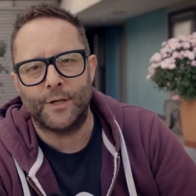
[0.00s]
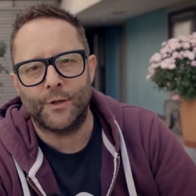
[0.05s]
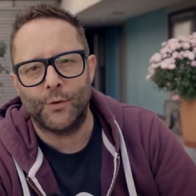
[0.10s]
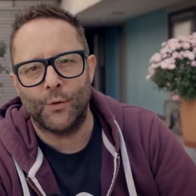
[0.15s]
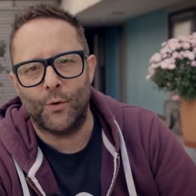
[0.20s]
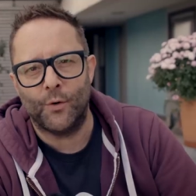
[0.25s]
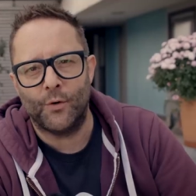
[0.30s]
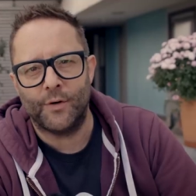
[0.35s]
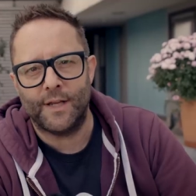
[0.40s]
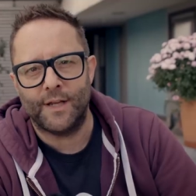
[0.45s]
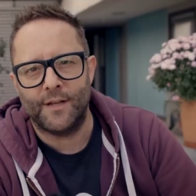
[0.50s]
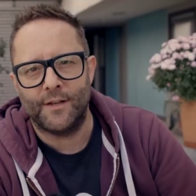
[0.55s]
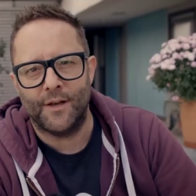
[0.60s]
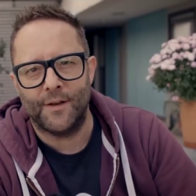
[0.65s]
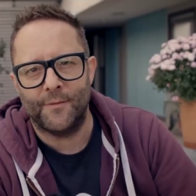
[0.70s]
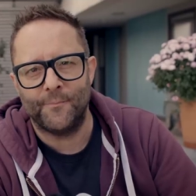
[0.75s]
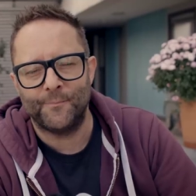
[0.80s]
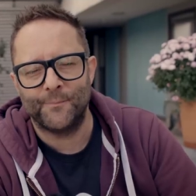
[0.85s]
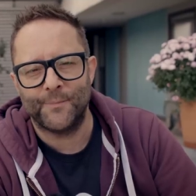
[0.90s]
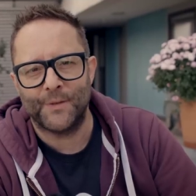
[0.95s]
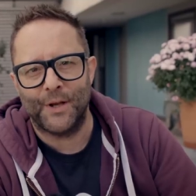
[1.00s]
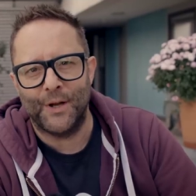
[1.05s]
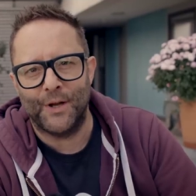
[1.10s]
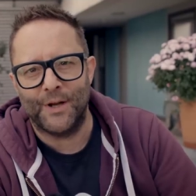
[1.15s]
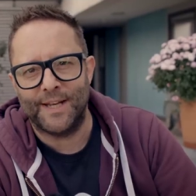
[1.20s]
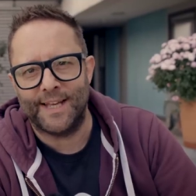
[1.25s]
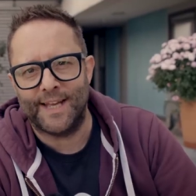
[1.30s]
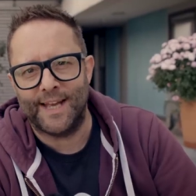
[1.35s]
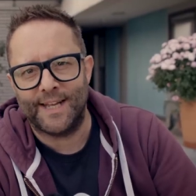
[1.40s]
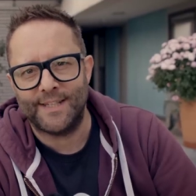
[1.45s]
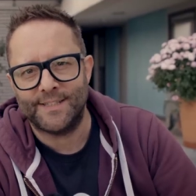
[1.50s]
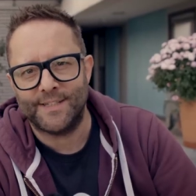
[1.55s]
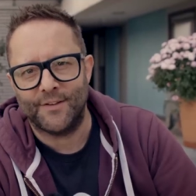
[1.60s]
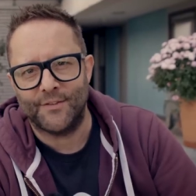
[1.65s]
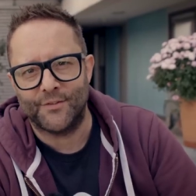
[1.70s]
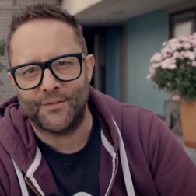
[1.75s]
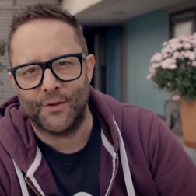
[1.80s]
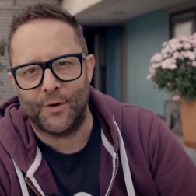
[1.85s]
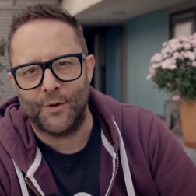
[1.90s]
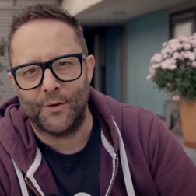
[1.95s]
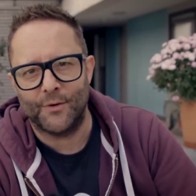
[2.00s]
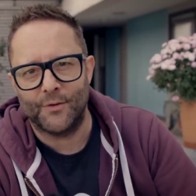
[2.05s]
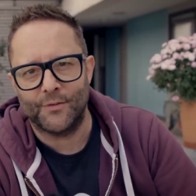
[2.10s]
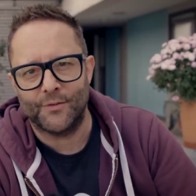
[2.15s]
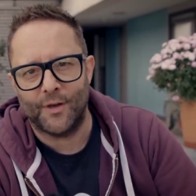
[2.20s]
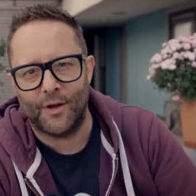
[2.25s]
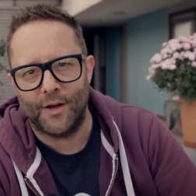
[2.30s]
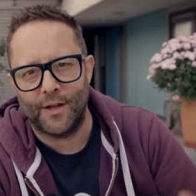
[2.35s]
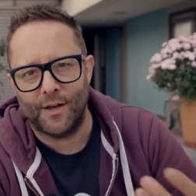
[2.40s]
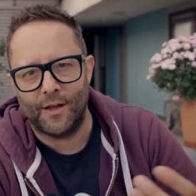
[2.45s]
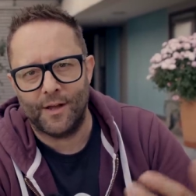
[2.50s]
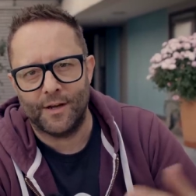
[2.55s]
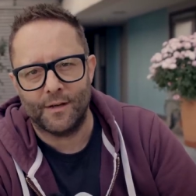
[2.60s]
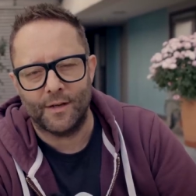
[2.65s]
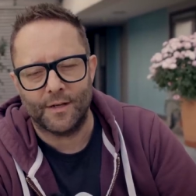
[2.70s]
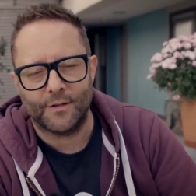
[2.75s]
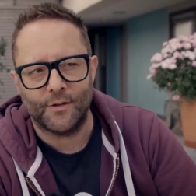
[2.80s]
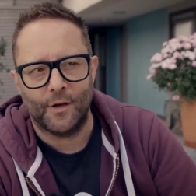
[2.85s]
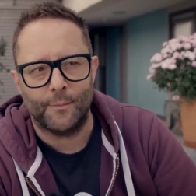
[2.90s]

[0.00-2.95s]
recorded early 80s songs that I like